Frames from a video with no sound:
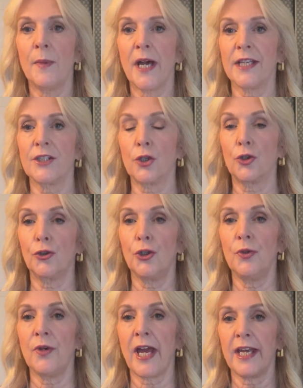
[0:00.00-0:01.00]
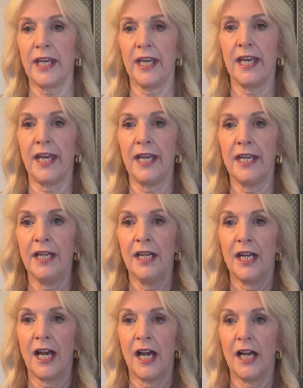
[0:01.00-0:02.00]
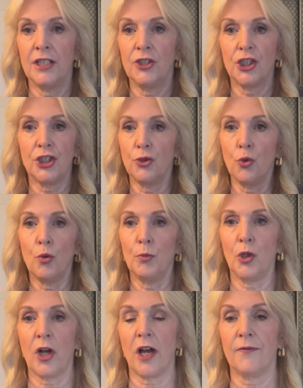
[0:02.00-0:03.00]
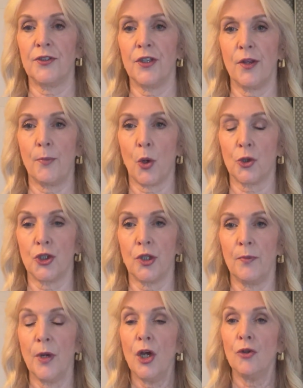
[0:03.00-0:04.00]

It has a crew neck here and just normal cuffs at the bottom.